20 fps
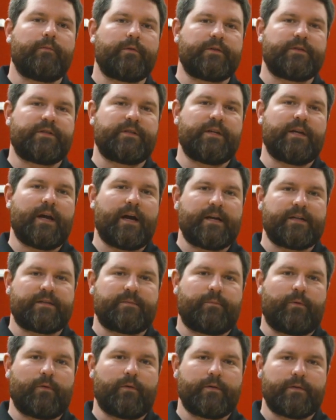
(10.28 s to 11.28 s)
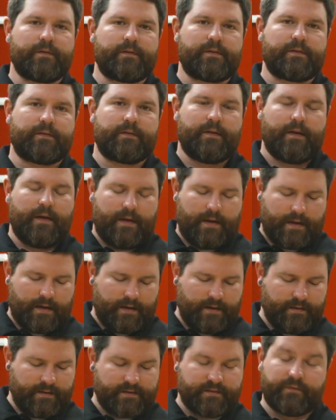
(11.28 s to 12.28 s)
with GI Sports, and
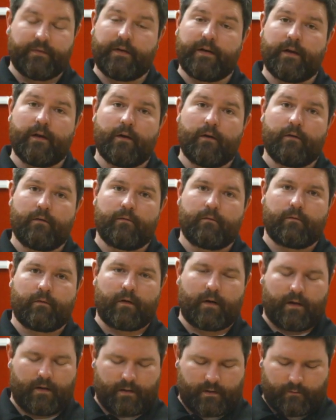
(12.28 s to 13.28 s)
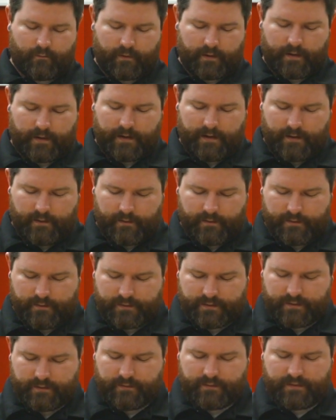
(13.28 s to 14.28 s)
in this video, we're going to
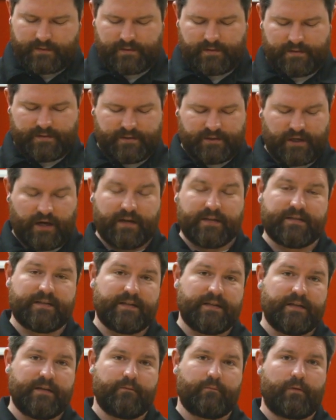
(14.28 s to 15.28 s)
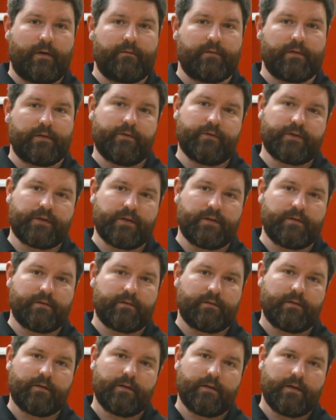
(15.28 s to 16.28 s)
introduce you to the JT Revolution.
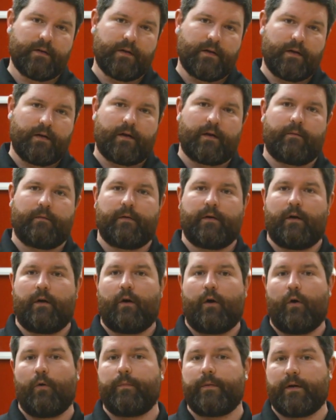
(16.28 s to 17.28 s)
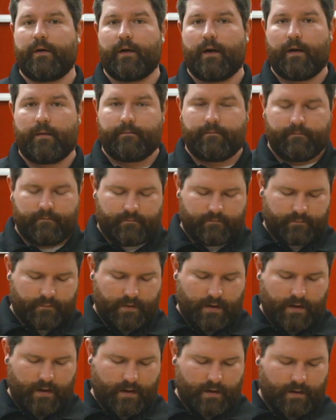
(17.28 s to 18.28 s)
I'm going to open it up.
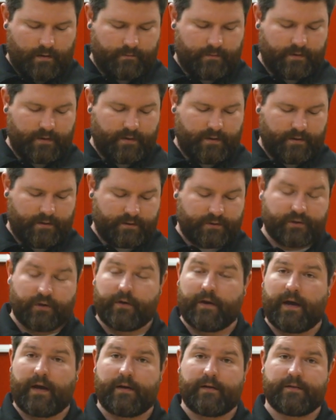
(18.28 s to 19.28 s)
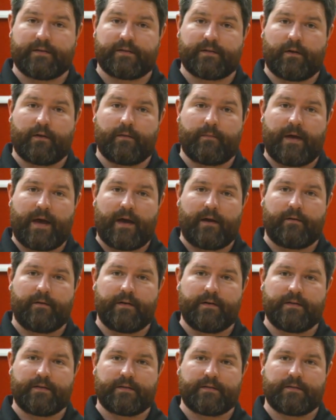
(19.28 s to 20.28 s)
I'm going to show you how to install the
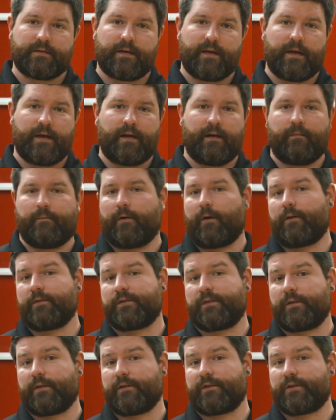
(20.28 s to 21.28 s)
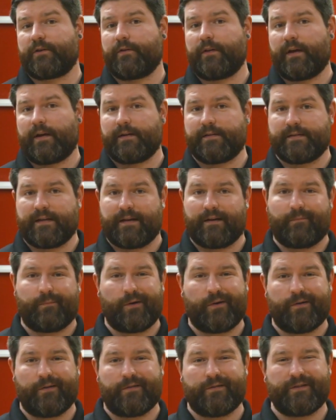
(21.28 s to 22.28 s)
batteries, and I'm also going to show you how to take it
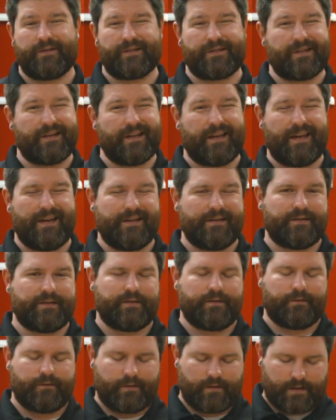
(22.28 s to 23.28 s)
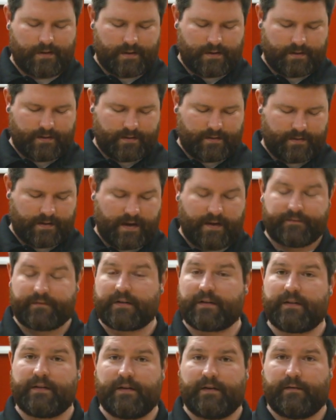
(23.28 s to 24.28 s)
apart just in case you have to
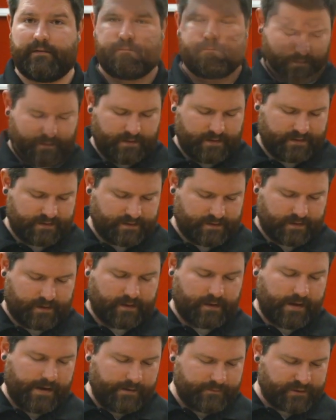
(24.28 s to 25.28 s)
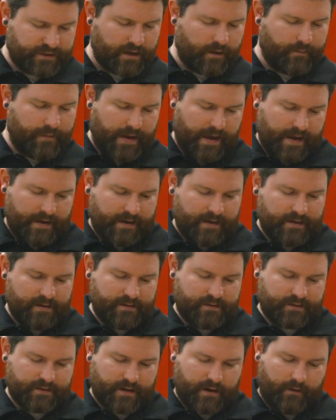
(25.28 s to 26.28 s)
clean it. This is a clamshell
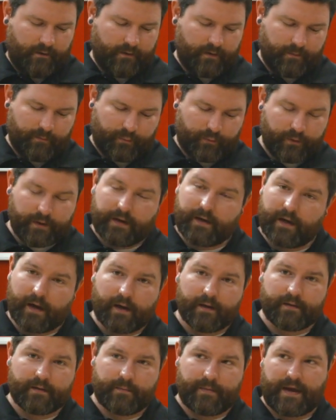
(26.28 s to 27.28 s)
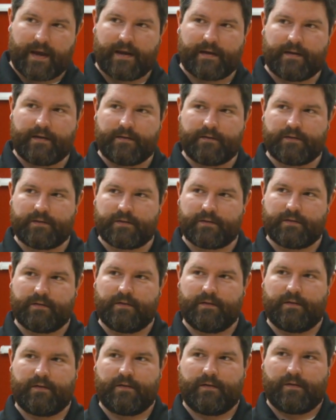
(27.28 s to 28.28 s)
package. I already pre-cut the package
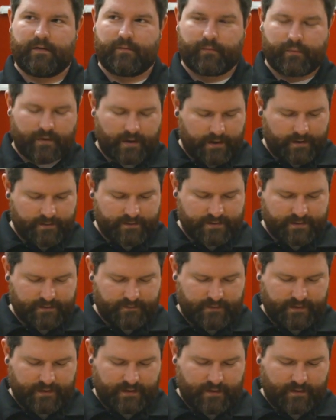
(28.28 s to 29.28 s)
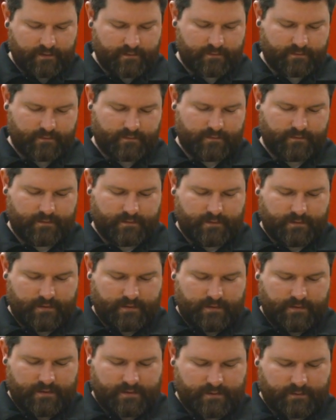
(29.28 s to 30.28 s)
prior to the video,
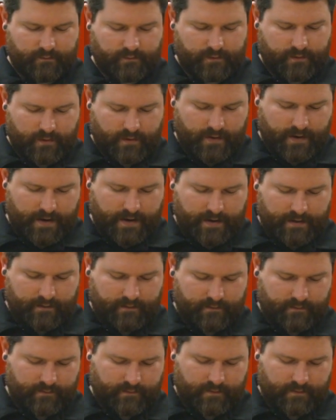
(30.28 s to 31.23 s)
so we'll go ahead,